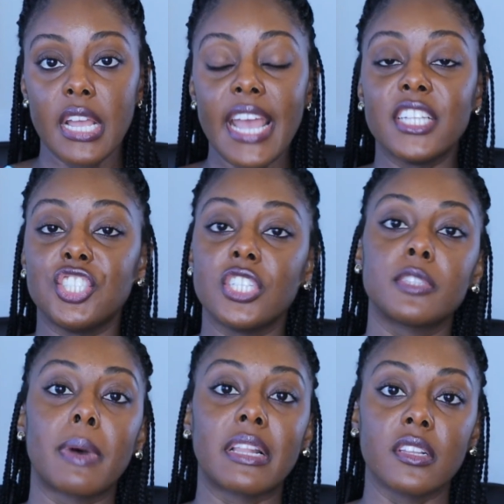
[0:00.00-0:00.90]
And
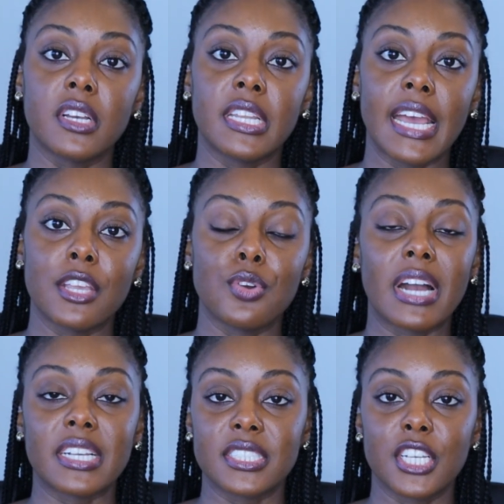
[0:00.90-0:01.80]
just by looking at you,
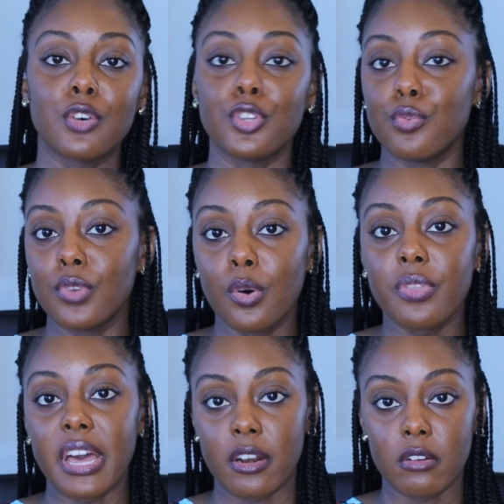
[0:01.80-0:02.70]
I can tell you
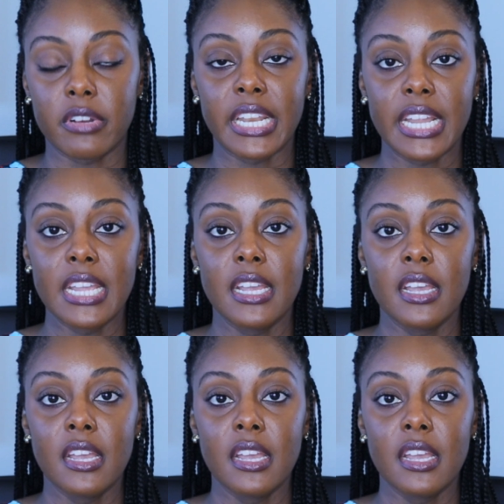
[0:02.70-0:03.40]
know that already.